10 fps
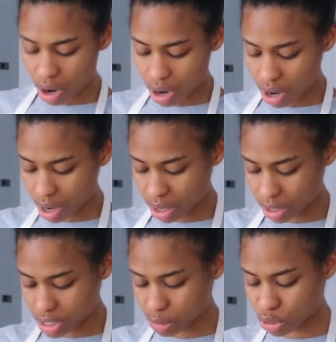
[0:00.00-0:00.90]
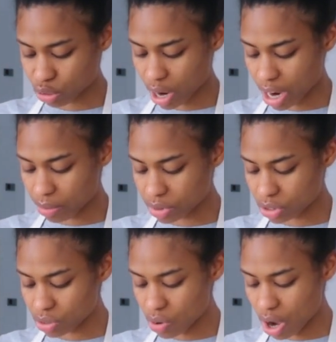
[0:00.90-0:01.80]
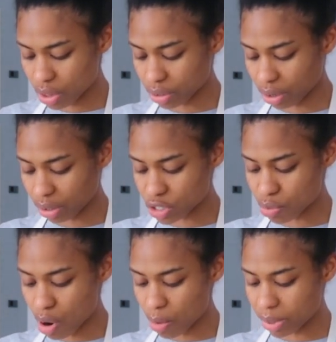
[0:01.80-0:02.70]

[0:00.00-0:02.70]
are subscribed to other small